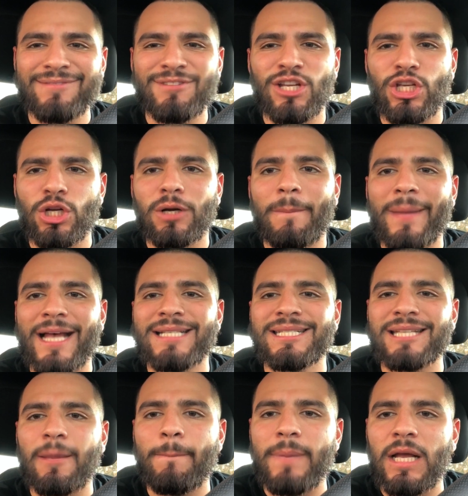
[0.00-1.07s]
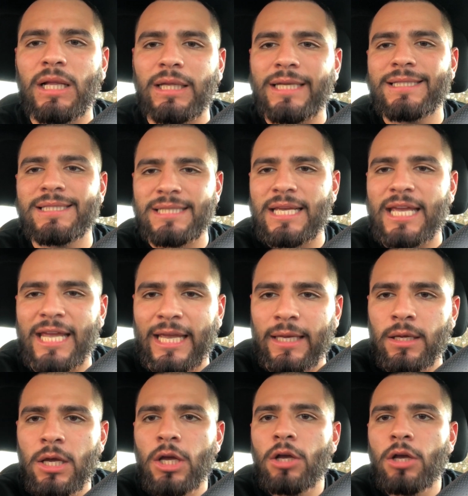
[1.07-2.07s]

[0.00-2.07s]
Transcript: to your best ability,